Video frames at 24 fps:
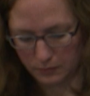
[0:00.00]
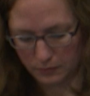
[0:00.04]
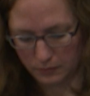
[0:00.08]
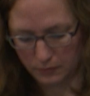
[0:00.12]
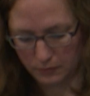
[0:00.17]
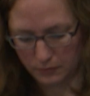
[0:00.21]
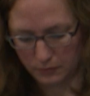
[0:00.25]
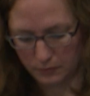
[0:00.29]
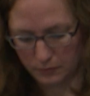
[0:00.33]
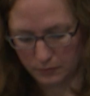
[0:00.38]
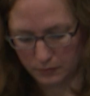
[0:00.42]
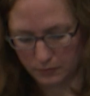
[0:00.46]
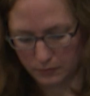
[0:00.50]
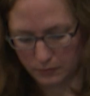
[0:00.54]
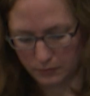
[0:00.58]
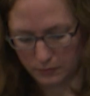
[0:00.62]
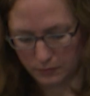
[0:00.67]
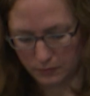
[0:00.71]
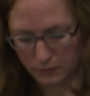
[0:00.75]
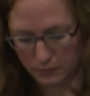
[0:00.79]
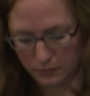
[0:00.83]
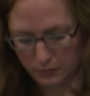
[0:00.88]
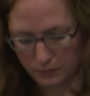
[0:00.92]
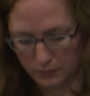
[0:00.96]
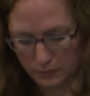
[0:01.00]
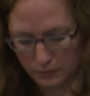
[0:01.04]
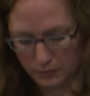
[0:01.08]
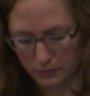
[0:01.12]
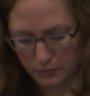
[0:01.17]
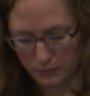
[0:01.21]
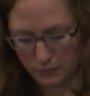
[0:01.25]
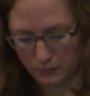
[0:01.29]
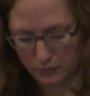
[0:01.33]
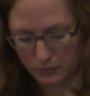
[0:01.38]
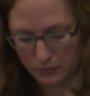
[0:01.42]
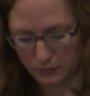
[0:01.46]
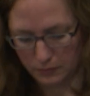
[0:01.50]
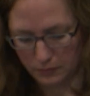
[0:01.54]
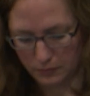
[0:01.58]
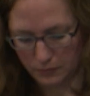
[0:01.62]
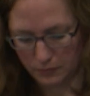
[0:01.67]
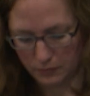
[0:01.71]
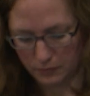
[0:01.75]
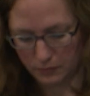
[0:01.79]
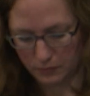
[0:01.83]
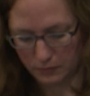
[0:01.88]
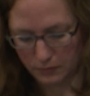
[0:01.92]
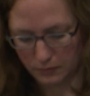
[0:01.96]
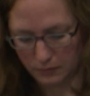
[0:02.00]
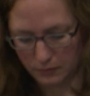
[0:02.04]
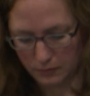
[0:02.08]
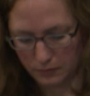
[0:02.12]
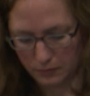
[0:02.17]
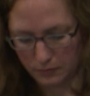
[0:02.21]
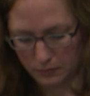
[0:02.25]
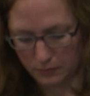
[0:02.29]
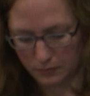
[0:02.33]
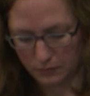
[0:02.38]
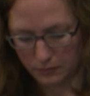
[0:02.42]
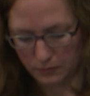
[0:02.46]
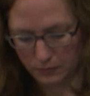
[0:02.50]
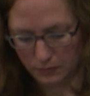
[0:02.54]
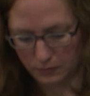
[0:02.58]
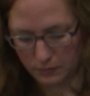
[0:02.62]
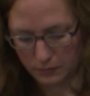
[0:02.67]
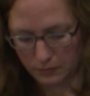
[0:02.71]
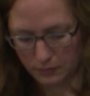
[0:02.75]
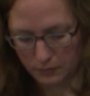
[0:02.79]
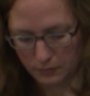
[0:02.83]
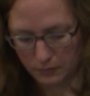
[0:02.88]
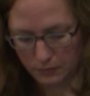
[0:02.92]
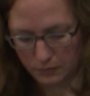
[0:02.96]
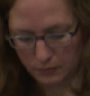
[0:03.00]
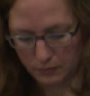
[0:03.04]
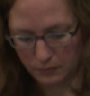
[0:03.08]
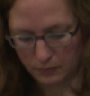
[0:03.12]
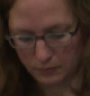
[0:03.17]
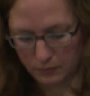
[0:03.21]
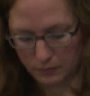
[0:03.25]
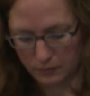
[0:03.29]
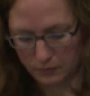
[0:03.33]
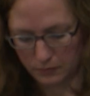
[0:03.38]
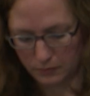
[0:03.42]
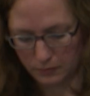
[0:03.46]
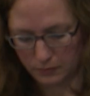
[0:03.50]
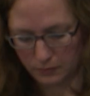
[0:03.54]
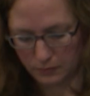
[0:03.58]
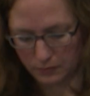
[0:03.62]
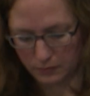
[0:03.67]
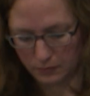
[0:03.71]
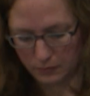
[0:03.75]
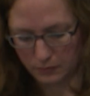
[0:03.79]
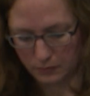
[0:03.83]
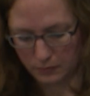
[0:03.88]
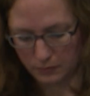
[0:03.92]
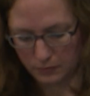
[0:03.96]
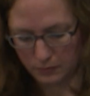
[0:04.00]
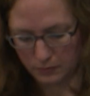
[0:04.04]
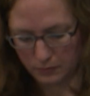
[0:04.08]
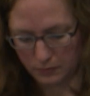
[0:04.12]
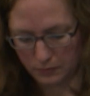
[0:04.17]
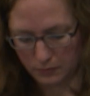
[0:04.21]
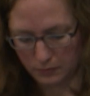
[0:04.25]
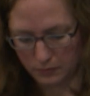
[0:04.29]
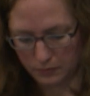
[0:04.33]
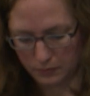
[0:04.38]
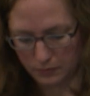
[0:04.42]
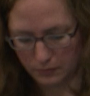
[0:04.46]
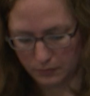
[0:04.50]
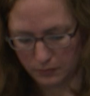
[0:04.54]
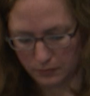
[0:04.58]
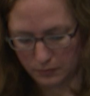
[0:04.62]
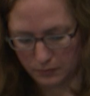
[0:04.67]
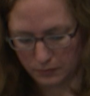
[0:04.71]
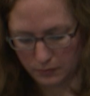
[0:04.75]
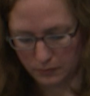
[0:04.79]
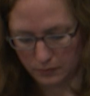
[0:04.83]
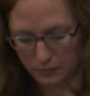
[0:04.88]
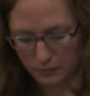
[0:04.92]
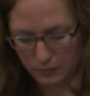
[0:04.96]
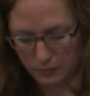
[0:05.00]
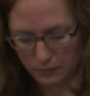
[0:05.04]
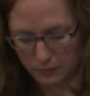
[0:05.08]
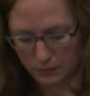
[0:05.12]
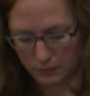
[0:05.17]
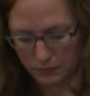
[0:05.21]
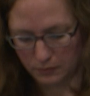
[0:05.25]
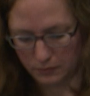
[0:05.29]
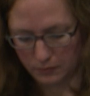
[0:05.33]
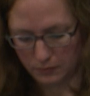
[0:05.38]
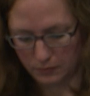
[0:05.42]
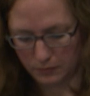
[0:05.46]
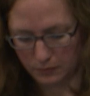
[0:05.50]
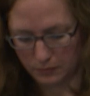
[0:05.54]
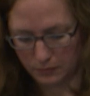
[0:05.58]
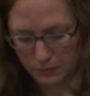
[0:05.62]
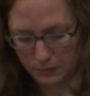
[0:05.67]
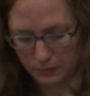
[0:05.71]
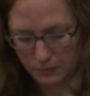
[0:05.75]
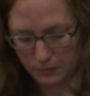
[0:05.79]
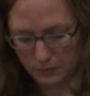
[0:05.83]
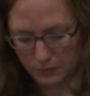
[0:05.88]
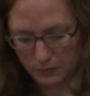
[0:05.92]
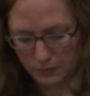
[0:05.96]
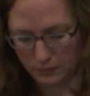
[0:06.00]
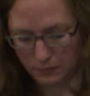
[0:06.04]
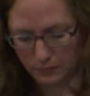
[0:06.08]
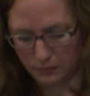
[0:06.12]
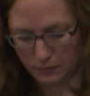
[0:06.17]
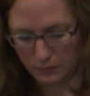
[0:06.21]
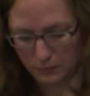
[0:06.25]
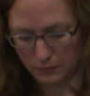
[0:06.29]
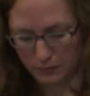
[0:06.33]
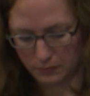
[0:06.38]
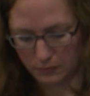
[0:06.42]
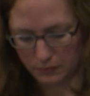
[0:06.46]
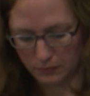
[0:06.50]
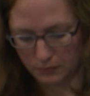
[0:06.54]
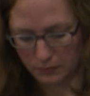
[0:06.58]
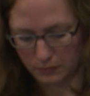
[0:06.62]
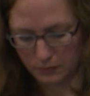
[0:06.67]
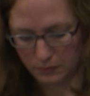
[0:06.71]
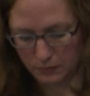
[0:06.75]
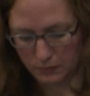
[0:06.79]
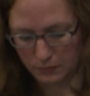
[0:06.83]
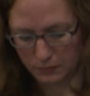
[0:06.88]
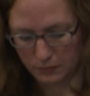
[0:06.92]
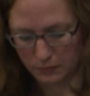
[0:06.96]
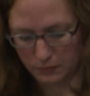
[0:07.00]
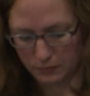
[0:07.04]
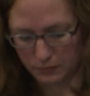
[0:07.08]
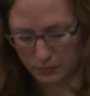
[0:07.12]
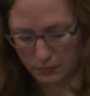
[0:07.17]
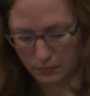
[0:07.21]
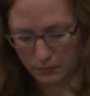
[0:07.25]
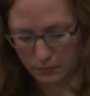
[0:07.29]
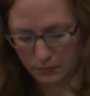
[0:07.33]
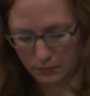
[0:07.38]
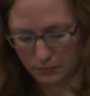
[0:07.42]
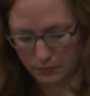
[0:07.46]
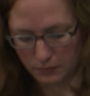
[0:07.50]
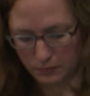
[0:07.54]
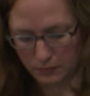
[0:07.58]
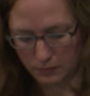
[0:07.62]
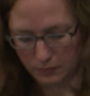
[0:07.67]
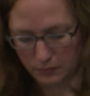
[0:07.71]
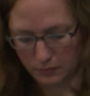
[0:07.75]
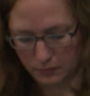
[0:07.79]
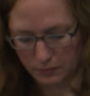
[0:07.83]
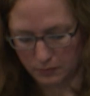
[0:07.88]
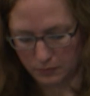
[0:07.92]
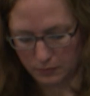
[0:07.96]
This person isn't speaking.